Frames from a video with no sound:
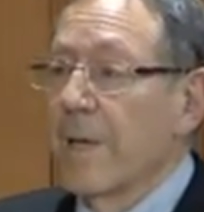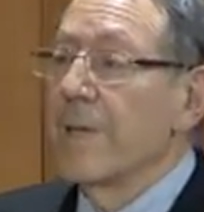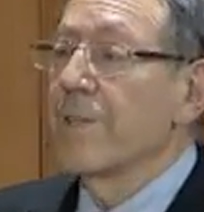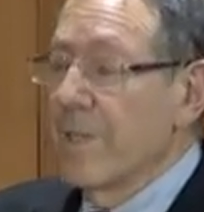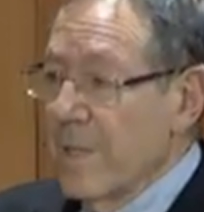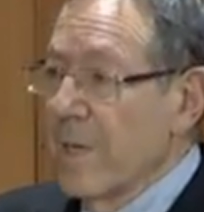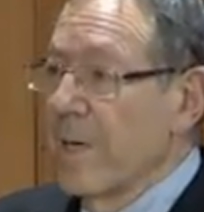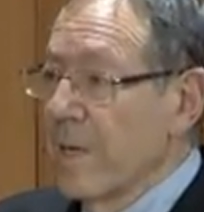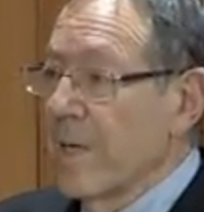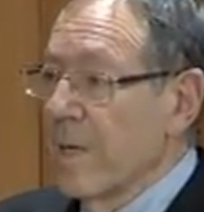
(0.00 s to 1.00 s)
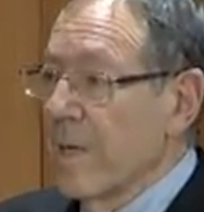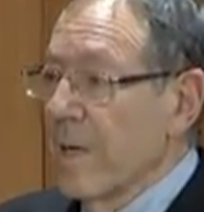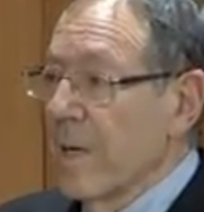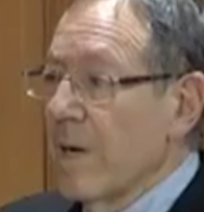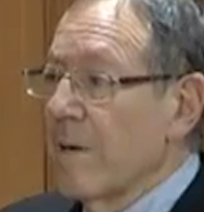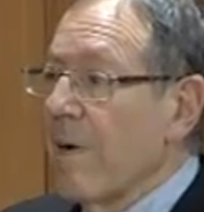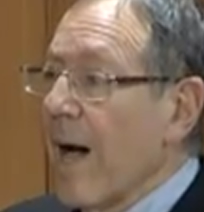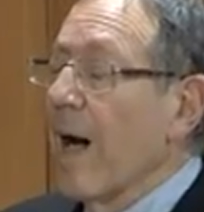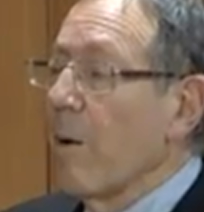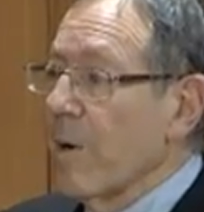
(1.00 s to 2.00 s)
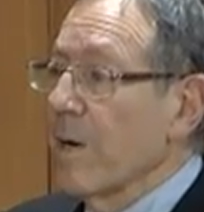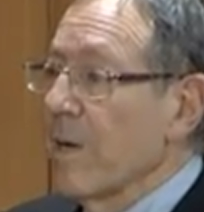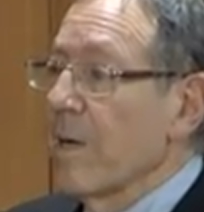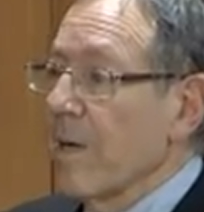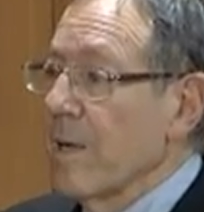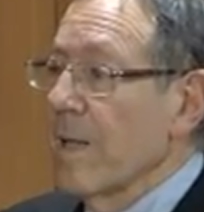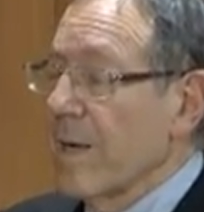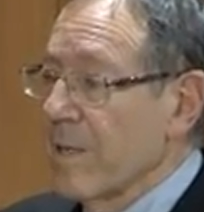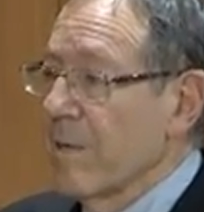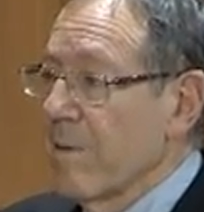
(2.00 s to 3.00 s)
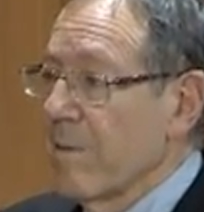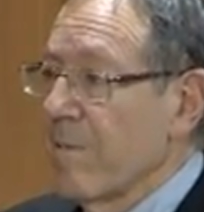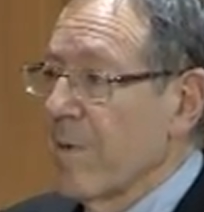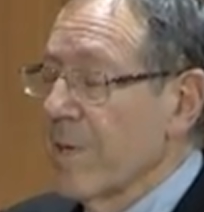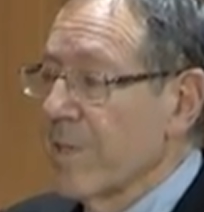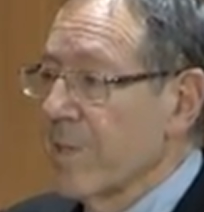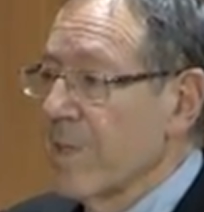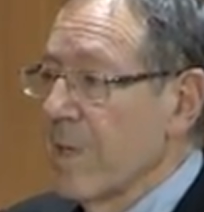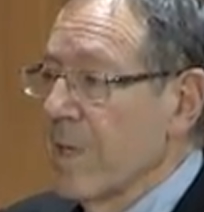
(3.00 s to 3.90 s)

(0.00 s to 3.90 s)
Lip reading: is in need of our collective voice.